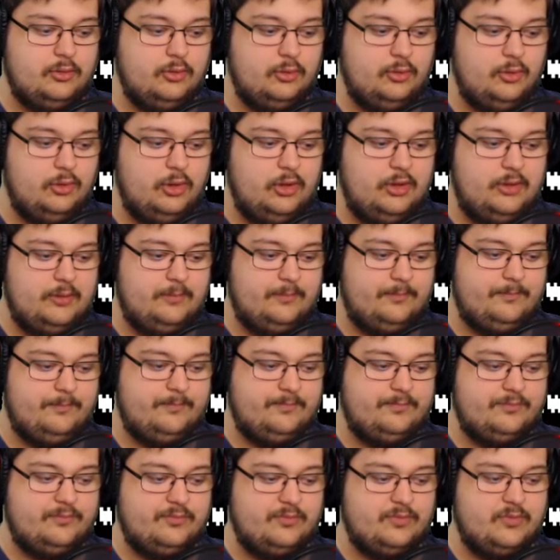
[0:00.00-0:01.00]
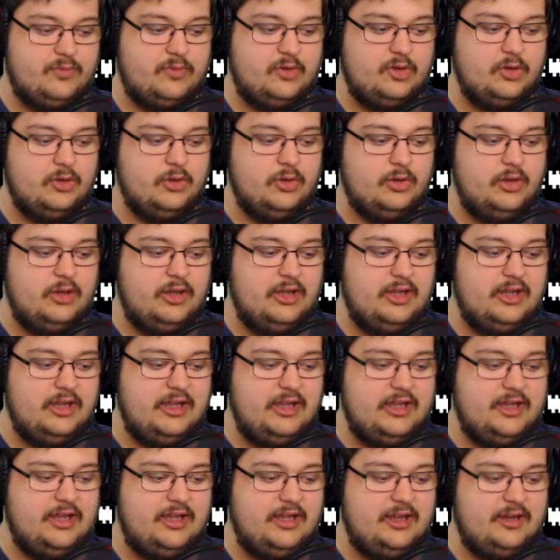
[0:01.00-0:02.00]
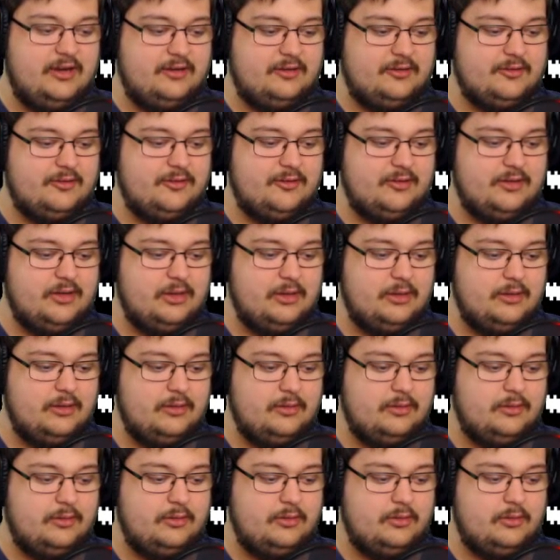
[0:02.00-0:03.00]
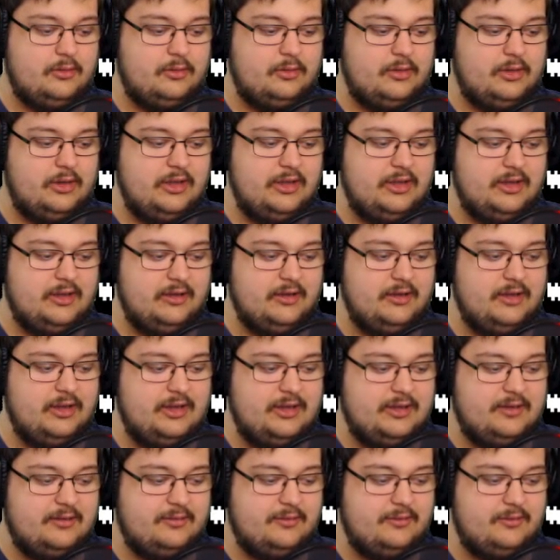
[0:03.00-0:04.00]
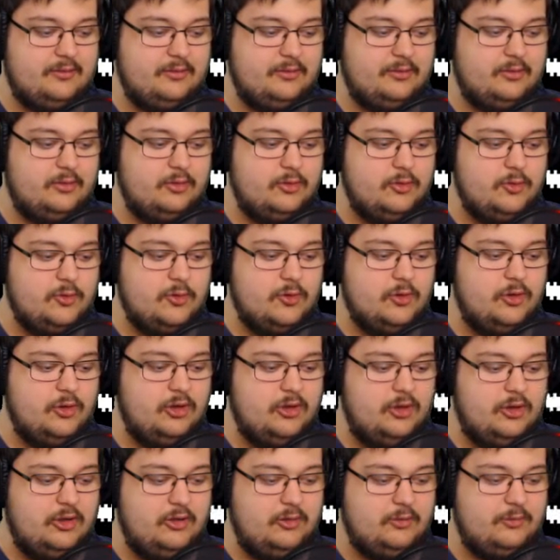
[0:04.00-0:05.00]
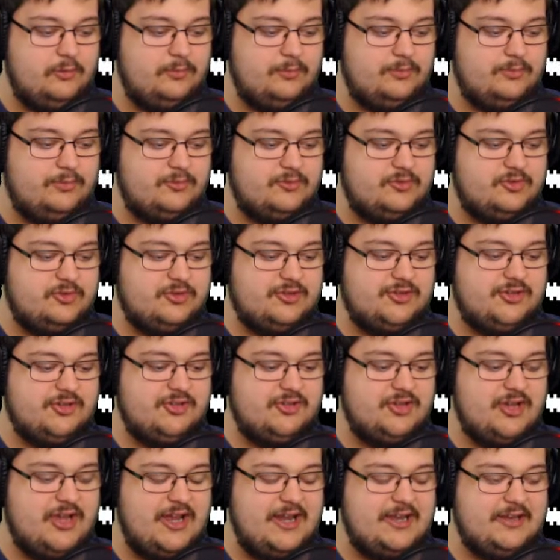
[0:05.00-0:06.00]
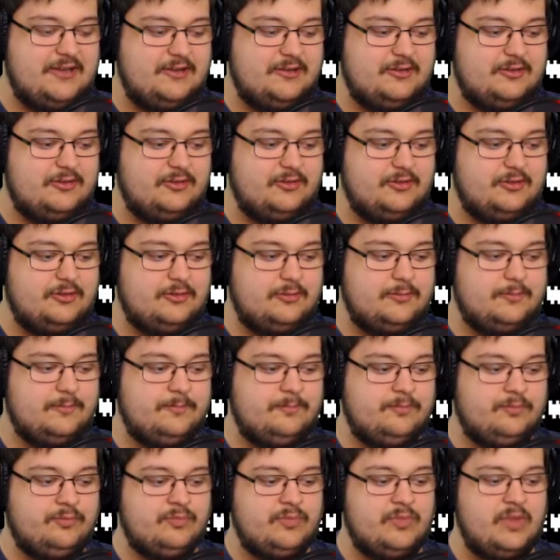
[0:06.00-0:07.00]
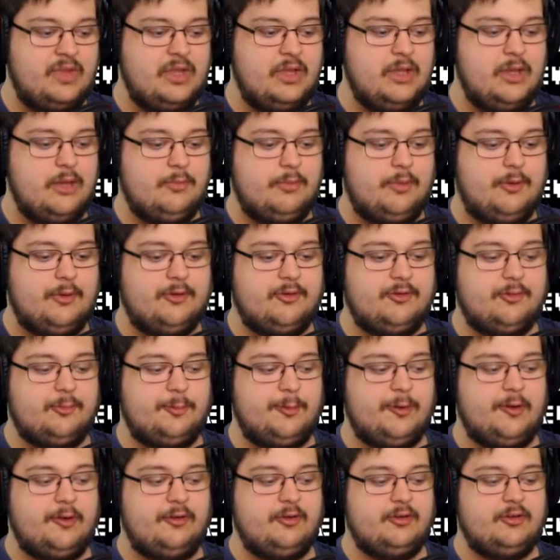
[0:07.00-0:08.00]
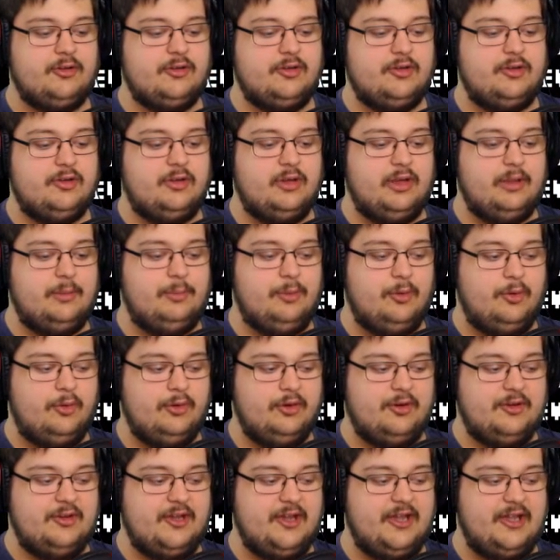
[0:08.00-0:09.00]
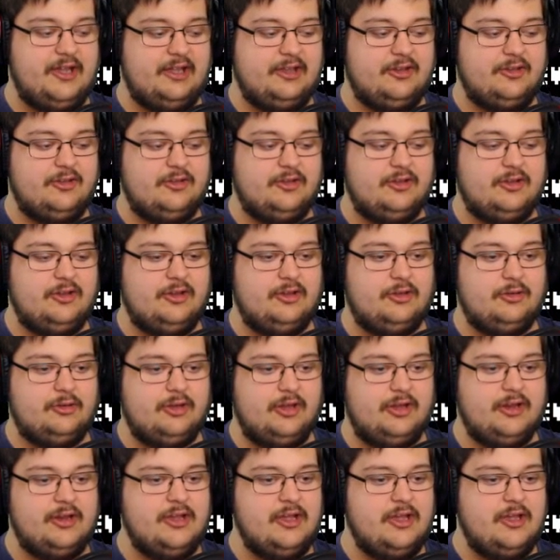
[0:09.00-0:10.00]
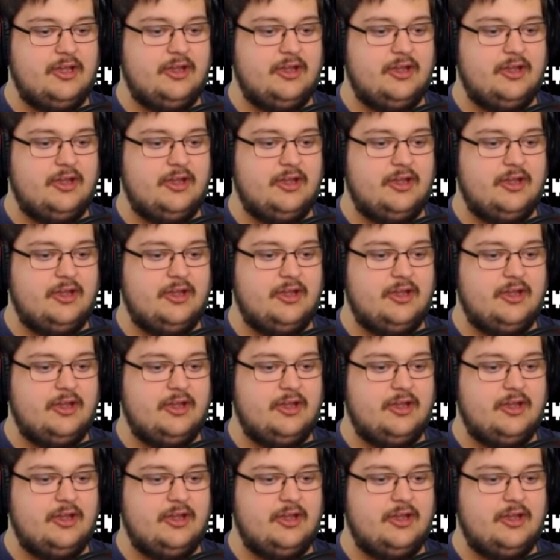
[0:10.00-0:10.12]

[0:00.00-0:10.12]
Oh. Ah! Ah, ah. Oh! shit. First preparing a bone attack. Oh god.